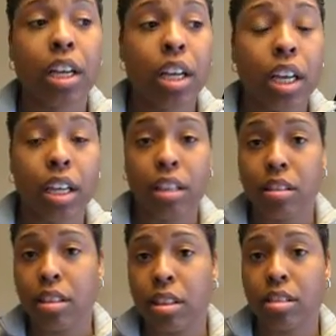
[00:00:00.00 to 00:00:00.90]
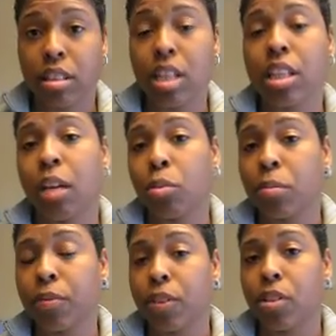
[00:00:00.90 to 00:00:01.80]
And seeing that woman
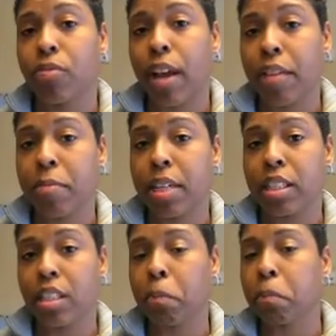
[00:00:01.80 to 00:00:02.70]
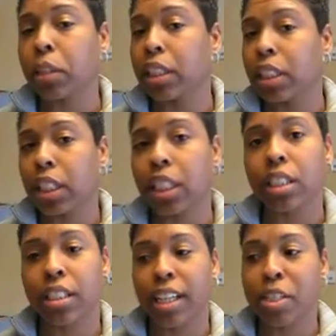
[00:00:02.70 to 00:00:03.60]
for those 5 minutes completely
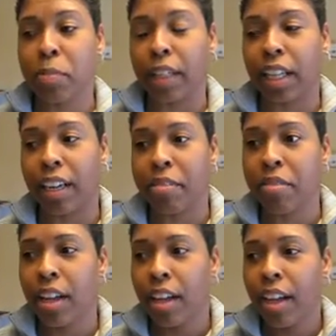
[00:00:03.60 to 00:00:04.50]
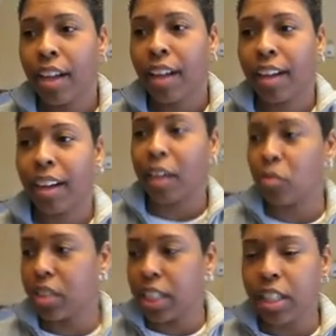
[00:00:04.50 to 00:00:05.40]
changed my life. I
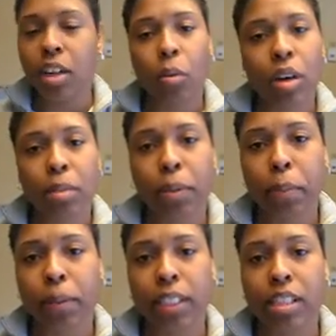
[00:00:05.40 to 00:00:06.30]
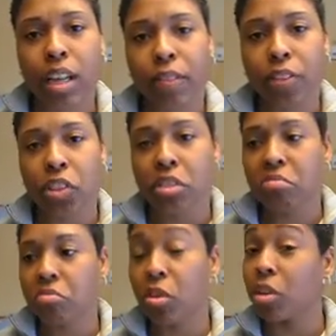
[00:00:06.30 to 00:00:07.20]
did go on to be a police officer,
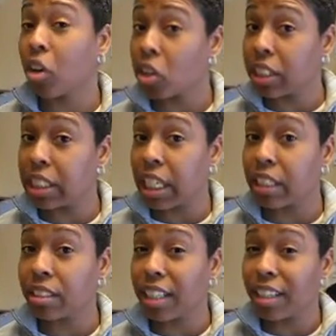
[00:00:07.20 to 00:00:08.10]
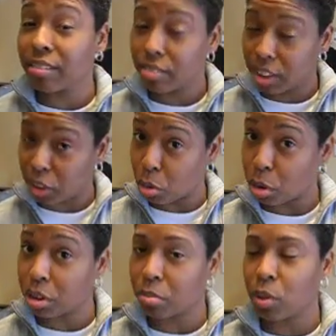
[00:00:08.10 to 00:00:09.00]
rode Harleys downtown, steel
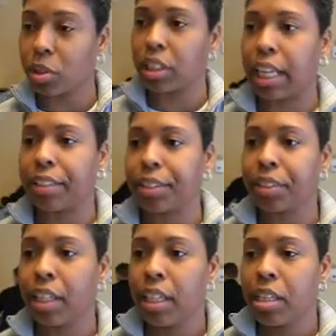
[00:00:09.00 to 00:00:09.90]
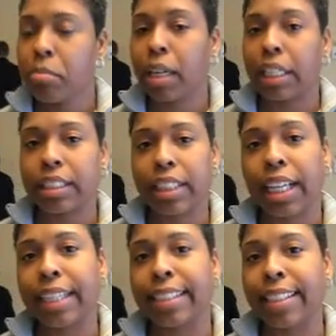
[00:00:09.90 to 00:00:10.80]
horses, motorcycles. But I
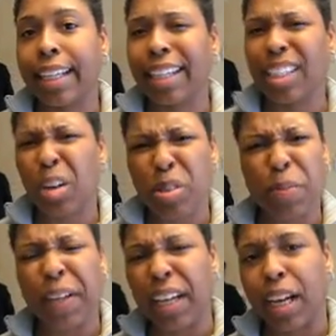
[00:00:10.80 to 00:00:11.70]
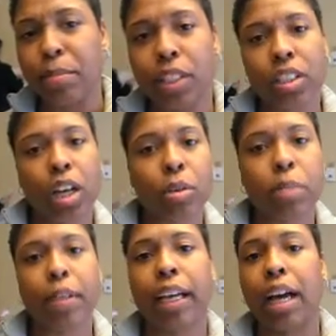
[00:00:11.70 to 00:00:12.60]
decided that I could always be a cop, couldn't always
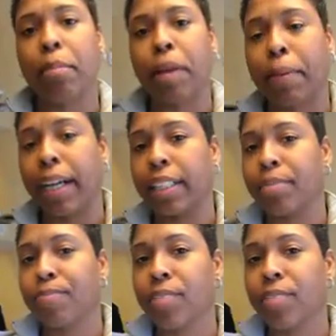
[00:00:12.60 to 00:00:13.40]
be a combat pilot.